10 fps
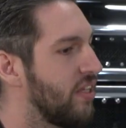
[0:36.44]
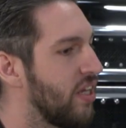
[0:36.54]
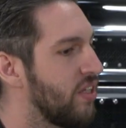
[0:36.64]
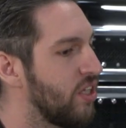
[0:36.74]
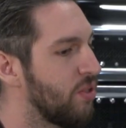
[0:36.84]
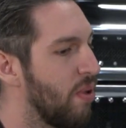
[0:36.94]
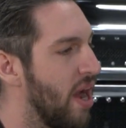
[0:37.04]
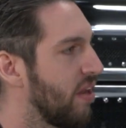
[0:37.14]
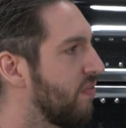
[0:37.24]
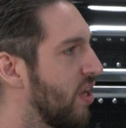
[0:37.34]
does this
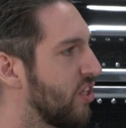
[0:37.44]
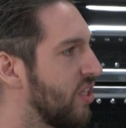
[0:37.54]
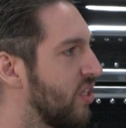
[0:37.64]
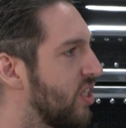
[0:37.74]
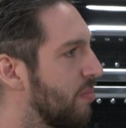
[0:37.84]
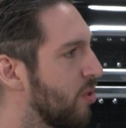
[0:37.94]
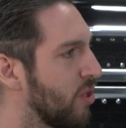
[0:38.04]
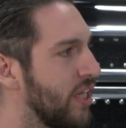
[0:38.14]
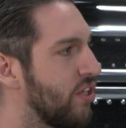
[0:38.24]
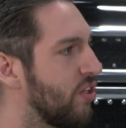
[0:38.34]
product function
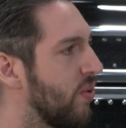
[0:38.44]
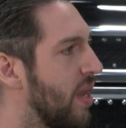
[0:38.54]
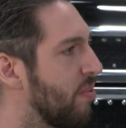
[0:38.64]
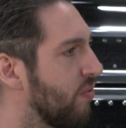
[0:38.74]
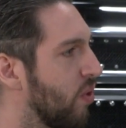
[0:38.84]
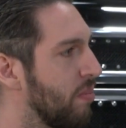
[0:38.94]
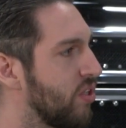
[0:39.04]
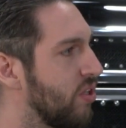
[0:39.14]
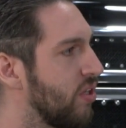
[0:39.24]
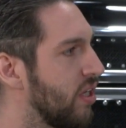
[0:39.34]
similarly to a performance
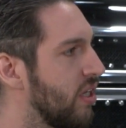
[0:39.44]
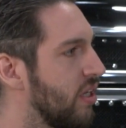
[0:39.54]
tuner?